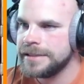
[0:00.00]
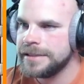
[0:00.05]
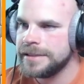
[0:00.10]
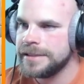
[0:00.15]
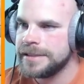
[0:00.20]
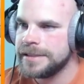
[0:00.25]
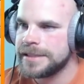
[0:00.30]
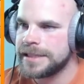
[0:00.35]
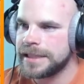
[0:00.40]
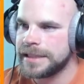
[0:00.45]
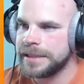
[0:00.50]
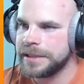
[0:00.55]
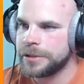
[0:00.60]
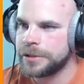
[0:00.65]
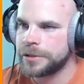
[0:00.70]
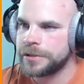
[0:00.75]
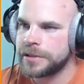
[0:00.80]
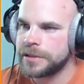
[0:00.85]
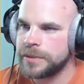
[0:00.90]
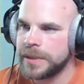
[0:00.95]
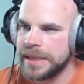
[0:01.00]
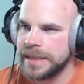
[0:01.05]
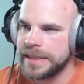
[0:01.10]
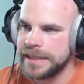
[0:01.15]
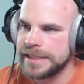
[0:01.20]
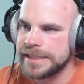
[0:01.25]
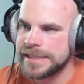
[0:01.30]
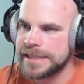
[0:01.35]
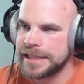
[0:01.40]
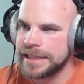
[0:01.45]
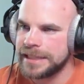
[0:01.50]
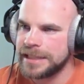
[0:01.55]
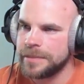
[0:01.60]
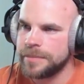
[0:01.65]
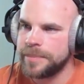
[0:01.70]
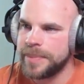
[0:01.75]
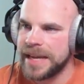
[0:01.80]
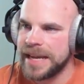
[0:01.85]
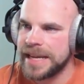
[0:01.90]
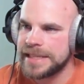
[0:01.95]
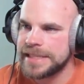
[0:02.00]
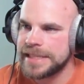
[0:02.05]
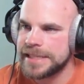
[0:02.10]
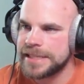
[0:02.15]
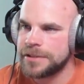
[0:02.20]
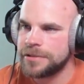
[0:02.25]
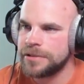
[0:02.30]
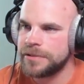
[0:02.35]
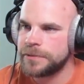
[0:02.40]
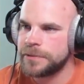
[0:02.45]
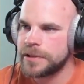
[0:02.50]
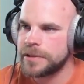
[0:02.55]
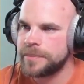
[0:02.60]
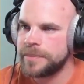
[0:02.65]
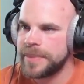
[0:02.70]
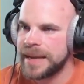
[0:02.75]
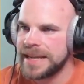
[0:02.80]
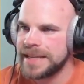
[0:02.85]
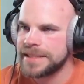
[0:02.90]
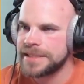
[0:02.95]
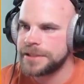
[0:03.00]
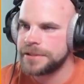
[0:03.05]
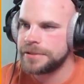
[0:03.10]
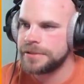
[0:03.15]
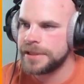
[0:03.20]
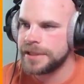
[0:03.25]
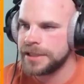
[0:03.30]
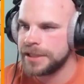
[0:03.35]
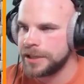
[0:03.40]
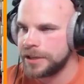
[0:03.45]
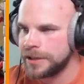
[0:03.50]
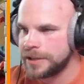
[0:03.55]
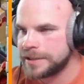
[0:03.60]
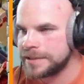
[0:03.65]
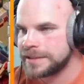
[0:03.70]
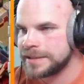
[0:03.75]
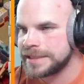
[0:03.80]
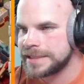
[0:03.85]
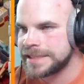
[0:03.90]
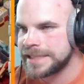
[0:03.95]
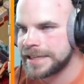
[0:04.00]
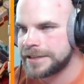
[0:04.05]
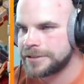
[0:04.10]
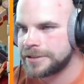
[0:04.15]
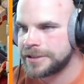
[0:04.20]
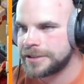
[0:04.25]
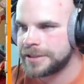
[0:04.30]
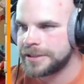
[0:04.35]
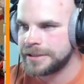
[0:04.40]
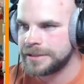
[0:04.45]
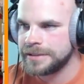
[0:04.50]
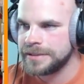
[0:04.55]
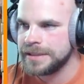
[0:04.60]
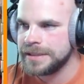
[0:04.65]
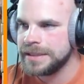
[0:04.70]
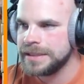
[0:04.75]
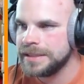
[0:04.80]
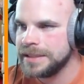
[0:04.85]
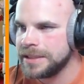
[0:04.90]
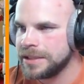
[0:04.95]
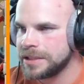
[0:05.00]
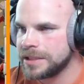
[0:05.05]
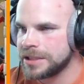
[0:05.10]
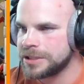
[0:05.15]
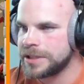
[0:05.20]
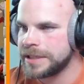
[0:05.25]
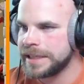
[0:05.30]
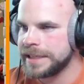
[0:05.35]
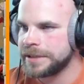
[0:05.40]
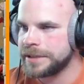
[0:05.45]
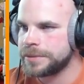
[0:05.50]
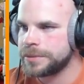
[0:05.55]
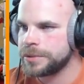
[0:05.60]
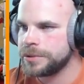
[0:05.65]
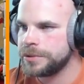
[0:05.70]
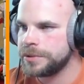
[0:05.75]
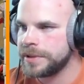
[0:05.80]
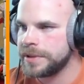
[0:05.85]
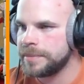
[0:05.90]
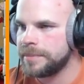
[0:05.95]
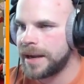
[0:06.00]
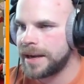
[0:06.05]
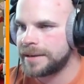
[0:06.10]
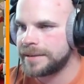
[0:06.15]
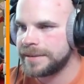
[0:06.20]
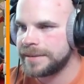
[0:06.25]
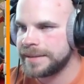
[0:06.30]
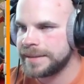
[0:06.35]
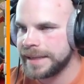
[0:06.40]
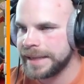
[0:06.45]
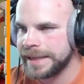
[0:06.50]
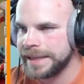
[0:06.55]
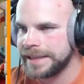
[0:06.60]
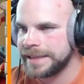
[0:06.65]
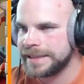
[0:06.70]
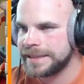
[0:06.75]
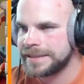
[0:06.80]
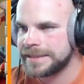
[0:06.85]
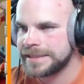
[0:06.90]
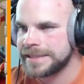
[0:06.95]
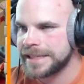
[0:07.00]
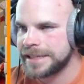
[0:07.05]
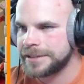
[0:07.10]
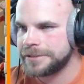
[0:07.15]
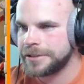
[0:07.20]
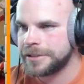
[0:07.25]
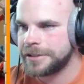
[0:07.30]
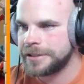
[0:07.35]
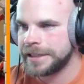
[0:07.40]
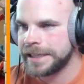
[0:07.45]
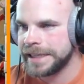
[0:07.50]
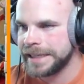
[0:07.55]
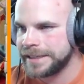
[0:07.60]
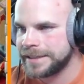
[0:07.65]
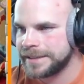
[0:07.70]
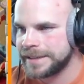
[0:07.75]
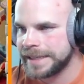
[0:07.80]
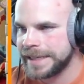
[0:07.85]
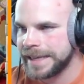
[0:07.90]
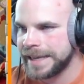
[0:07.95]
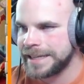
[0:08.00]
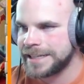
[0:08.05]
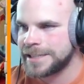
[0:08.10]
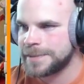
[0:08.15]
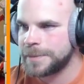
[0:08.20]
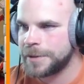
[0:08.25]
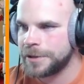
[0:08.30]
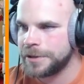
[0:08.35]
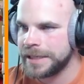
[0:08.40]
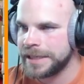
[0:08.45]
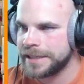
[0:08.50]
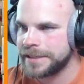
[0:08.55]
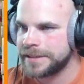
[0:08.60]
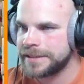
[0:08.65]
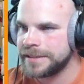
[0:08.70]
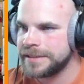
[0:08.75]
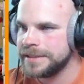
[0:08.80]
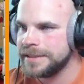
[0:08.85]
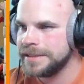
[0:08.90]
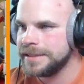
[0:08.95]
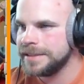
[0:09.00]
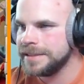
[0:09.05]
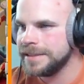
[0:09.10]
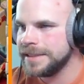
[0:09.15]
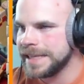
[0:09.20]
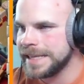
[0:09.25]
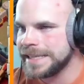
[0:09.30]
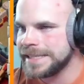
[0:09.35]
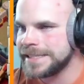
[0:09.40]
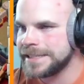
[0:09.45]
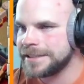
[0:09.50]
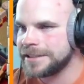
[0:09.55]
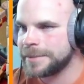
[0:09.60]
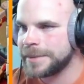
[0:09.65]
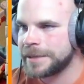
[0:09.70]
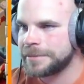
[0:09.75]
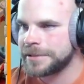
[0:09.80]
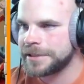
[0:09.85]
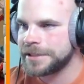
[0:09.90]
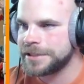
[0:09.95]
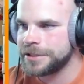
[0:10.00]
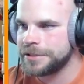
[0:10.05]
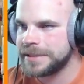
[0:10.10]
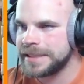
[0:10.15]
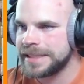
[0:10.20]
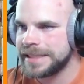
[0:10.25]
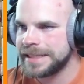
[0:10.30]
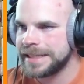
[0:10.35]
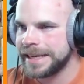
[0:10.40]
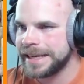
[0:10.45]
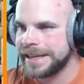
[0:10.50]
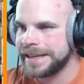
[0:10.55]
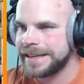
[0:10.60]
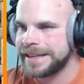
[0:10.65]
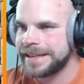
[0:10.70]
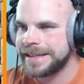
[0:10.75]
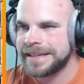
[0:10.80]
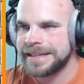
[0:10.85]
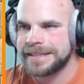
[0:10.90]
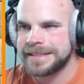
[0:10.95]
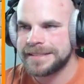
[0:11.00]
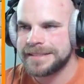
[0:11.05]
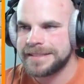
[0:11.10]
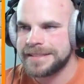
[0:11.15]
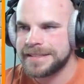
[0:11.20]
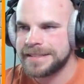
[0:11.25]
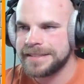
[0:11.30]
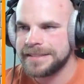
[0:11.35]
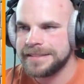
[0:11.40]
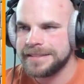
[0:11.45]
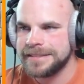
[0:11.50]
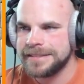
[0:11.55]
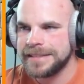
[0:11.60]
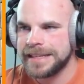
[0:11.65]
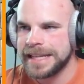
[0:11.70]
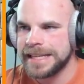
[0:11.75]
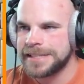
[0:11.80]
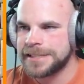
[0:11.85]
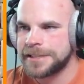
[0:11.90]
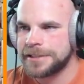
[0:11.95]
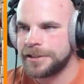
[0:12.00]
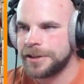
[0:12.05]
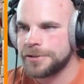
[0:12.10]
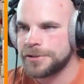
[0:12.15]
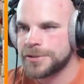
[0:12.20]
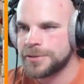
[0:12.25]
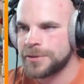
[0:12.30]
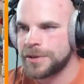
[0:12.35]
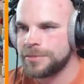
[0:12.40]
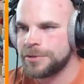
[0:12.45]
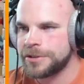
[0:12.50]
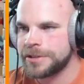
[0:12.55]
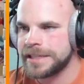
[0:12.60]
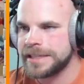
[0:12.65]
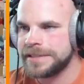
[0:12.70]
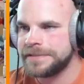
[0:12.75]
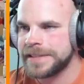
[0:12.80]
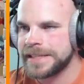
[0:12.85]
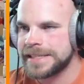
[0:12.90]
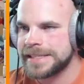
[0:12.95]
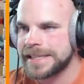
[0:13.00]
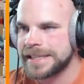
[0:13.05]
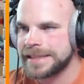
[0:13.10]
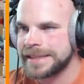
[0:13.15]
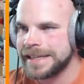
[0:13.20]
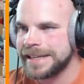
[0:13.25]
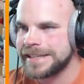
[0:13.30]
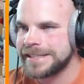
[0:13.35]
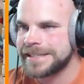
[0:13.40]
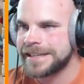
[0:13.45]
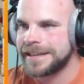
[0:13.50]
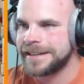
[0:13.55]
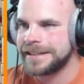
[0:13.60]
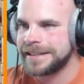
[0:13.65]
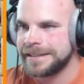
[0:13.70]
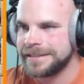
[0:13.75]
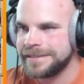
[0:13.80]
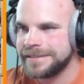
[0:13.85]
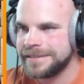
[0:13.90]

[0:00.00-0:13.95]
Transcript: He's got the Earthquake, and he's got the Bats. He's going for the Bat Donut on the Town Hall. Got to try to get through the Monolith and the Town Hall and the Expo here. Is he going to be able to do it? And it's close. One more invis. I think he's got it.